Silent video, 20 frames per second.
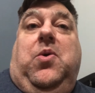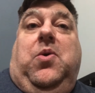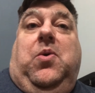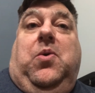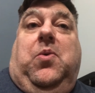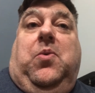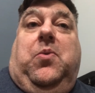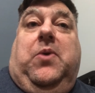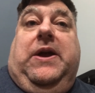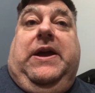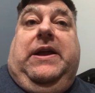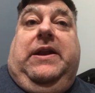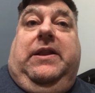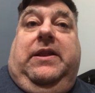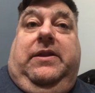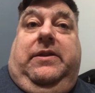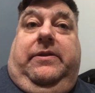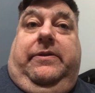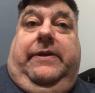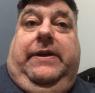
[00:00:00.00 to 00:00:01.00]

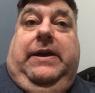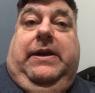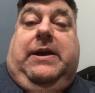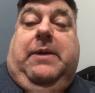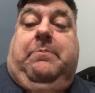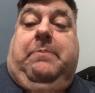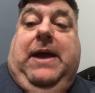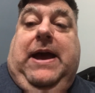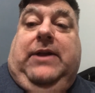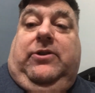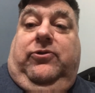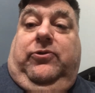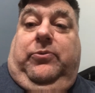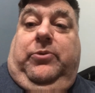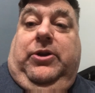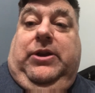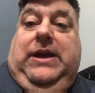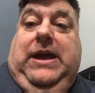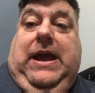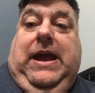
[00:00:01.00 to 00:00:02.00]
when the combatants
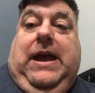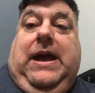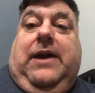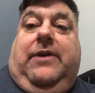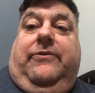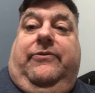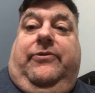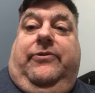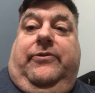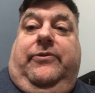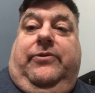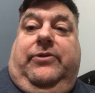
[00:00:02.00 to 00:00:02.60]
really have